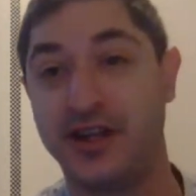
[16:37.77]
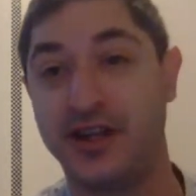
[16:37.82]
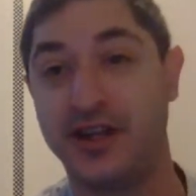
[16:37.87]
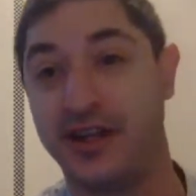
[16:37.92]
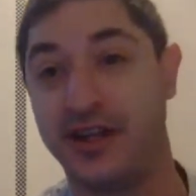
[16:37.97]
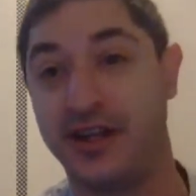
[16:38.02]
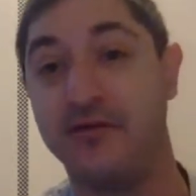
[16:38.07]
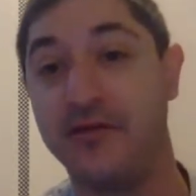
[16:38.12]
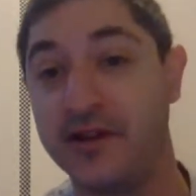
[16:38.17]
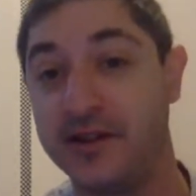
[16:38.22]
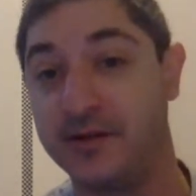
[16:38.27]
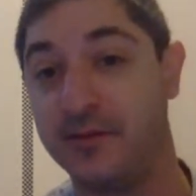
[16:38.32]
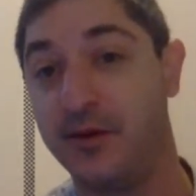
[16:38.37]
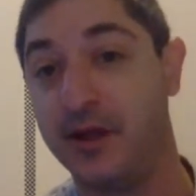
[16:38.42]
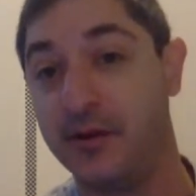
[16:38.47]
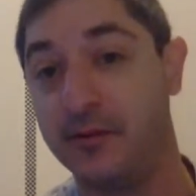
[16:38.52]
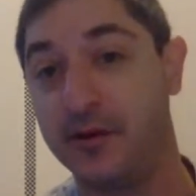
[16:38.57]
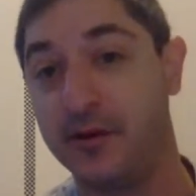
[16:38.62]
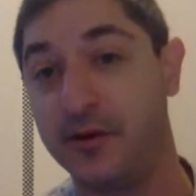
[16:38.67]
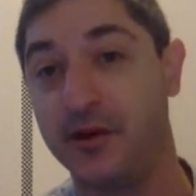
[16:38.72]
Others are just
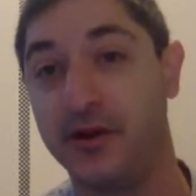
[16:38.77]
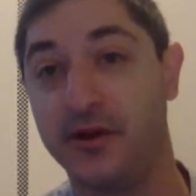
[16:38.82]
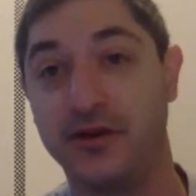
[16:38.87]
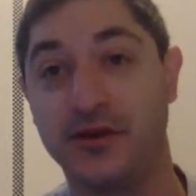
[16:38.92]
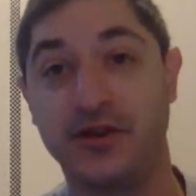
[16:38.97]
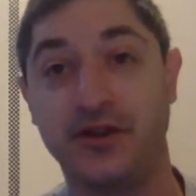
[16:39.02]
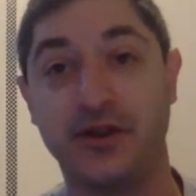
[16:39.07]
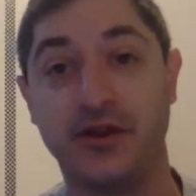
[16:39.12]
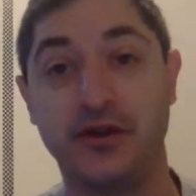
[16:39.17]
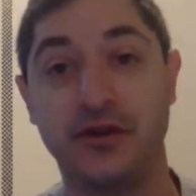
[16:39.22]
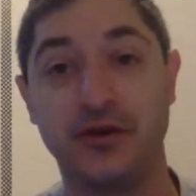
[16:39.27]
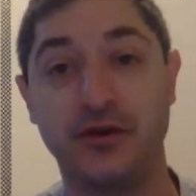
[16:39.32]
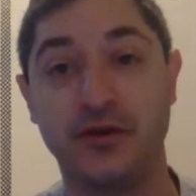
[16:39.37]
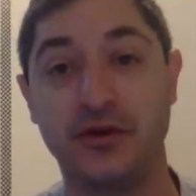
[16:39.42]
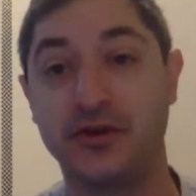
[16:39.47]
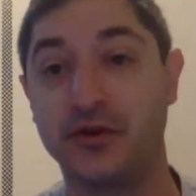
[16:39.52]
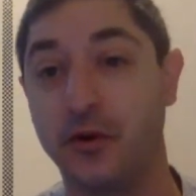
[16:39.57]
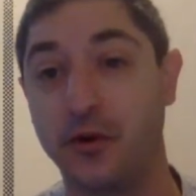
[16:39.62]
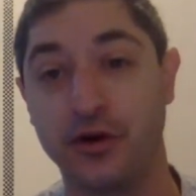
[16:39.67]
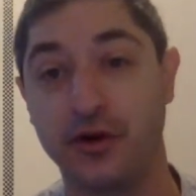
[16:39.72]
going to convince
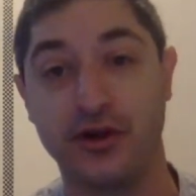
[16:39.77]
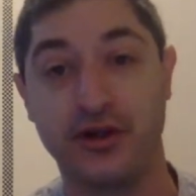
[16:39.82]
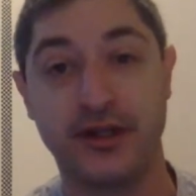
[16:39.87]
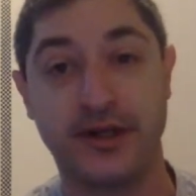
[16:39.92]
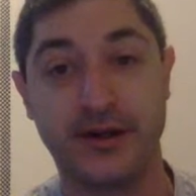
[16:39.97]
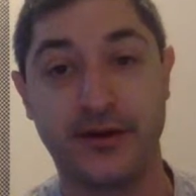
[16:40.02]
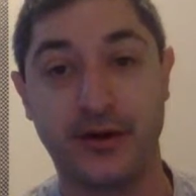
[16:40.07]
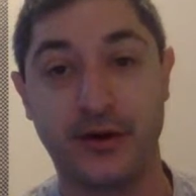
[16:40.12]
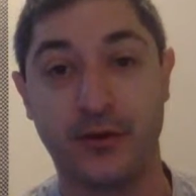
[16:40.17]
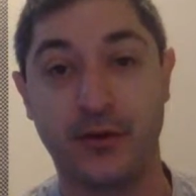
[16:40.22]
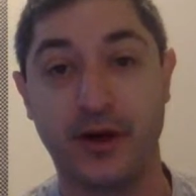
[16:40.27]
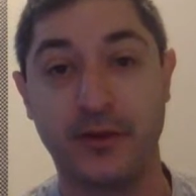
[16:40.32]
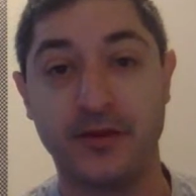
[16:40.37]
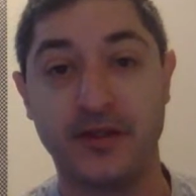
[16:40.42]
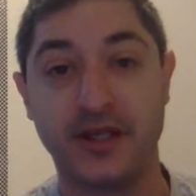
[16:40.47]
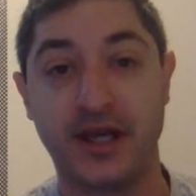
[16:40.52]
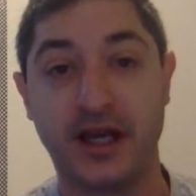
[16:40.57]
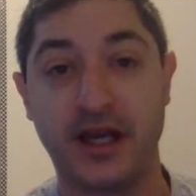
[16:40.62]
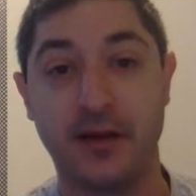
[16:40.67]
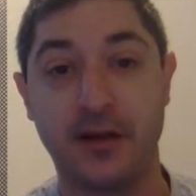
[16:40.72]
people to store and
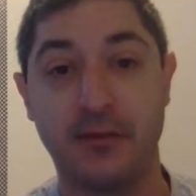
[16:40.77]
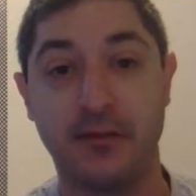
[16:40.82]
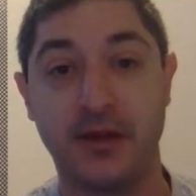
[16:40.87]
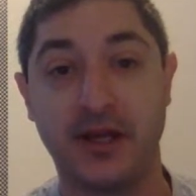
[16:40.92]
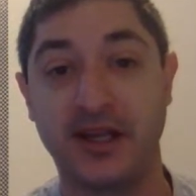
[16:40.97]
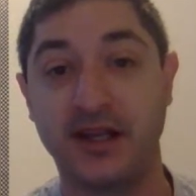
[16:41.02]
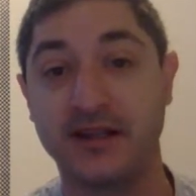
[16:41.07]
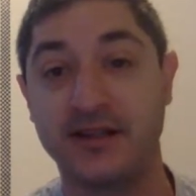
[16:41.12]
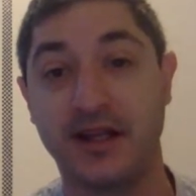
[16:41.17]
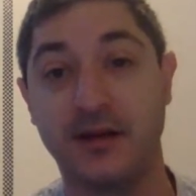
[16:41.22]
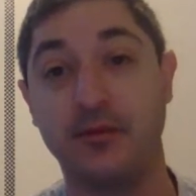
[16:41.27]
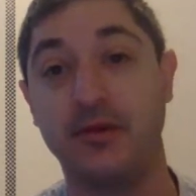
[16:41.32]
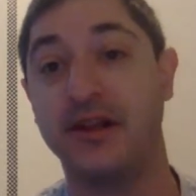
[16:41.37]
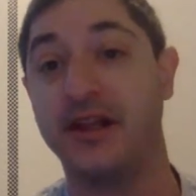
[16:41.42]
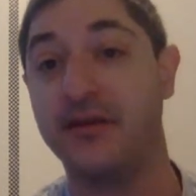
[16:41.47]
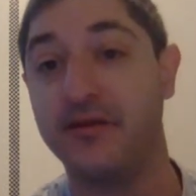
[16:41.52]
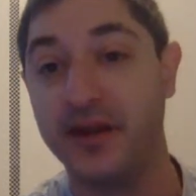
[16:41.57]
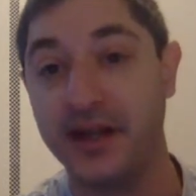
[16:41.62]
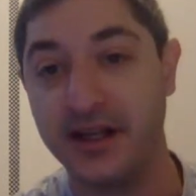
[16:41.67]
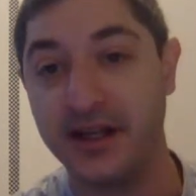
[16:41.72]
share their website
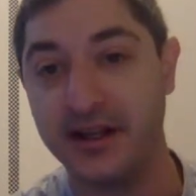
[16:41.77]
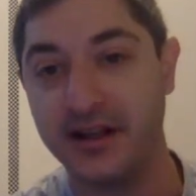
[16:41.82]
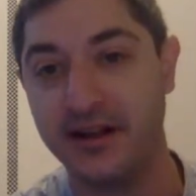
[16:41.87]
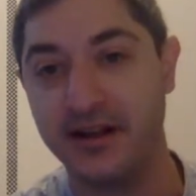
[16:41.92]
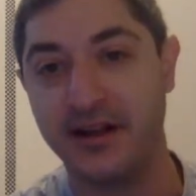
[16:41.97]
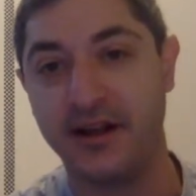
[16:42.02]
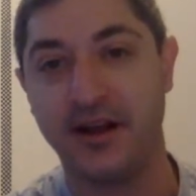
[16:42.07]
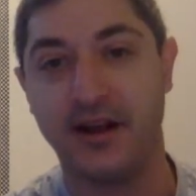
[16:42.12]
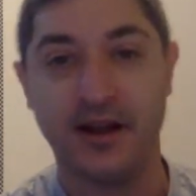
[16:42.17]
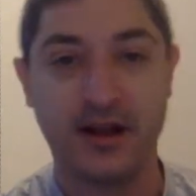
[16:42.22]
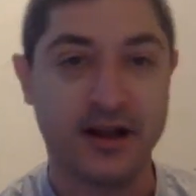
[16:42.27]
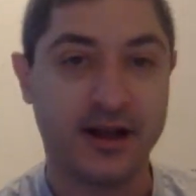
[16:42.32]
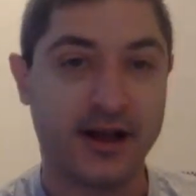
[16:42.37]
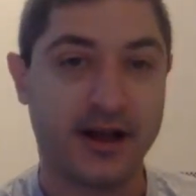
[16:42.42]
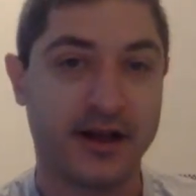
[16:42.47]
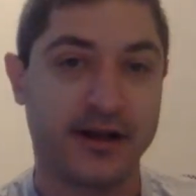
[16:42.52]
because they believe in it.